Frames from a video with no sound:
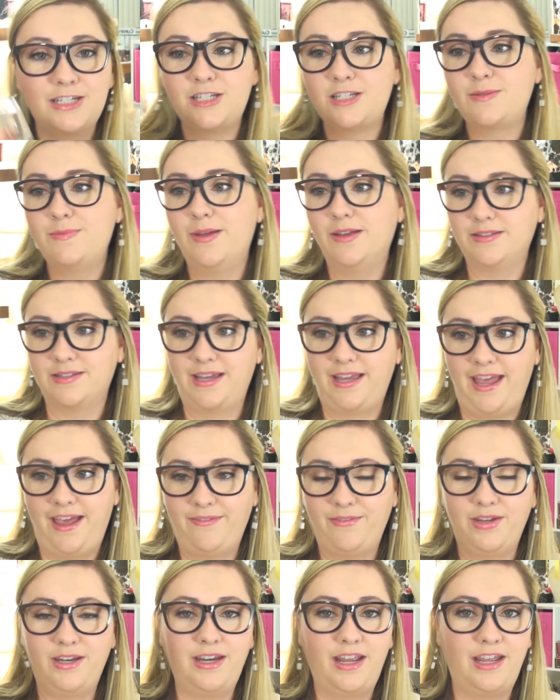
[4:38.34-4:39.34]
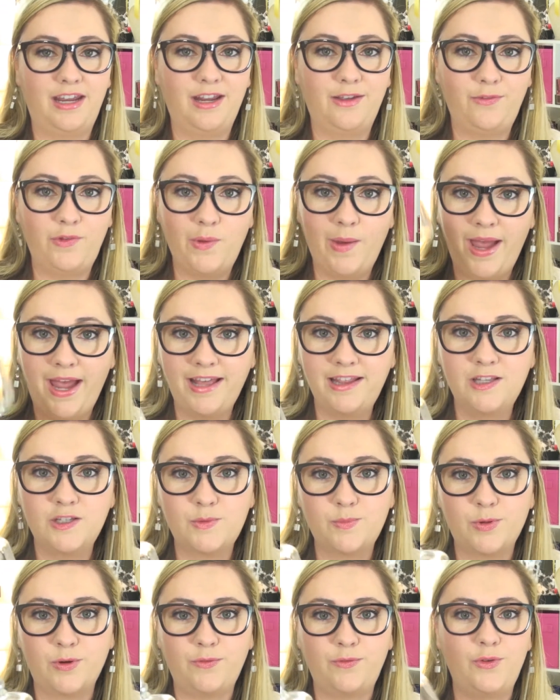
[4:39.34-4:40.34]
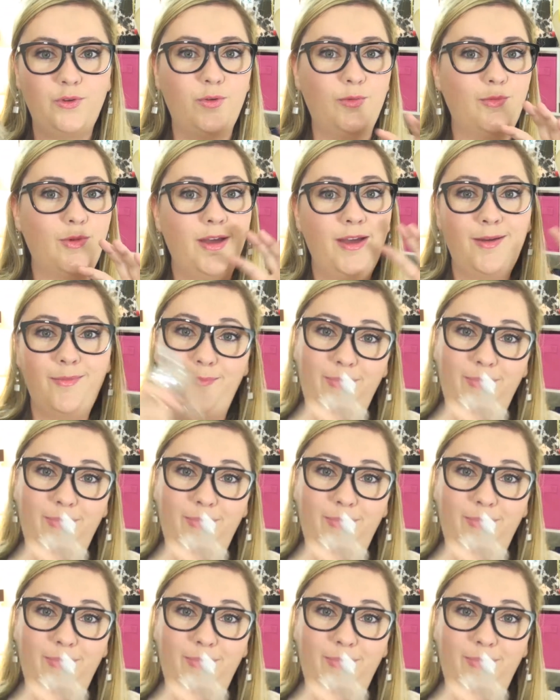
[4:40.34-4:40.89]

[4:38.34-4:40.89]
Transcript: just smells like heaven. And if you had this perfume